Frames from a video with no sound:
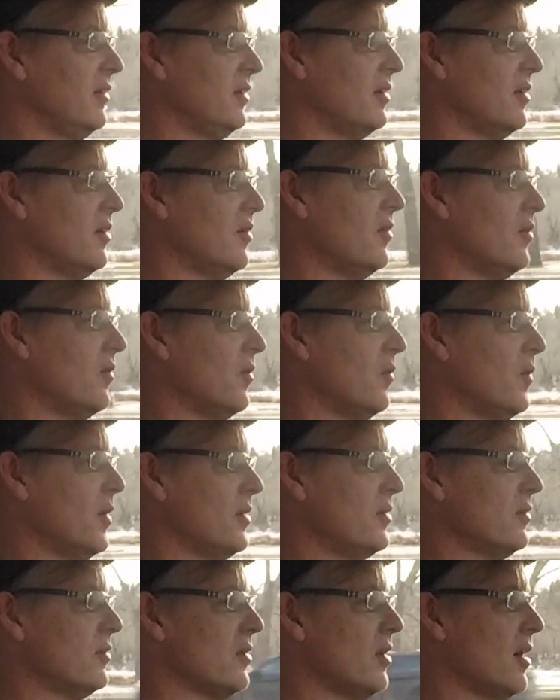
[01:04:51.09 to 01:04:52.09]
you know,
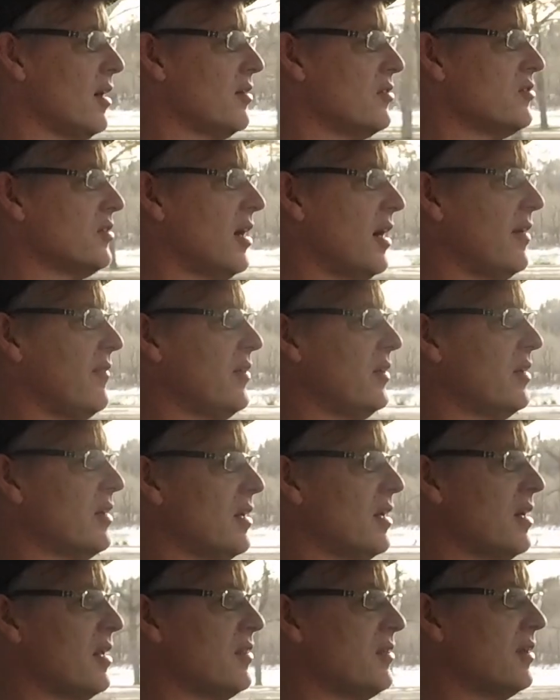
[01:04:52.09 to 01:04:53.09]
when you're not driving
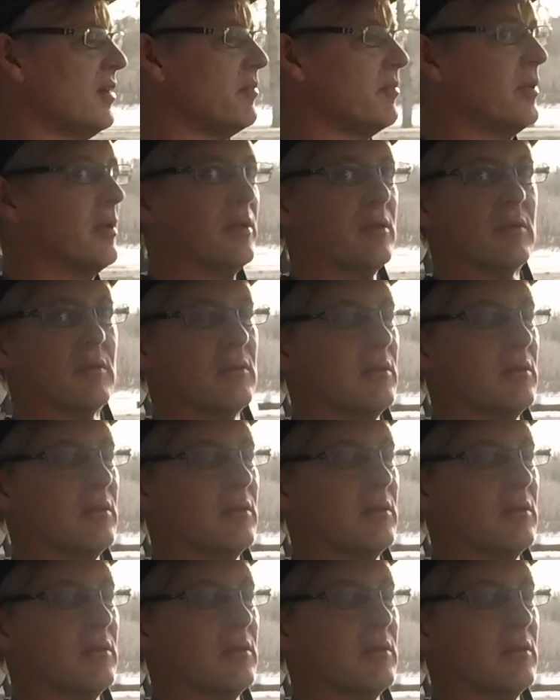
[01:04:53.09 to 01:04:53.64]
on anything but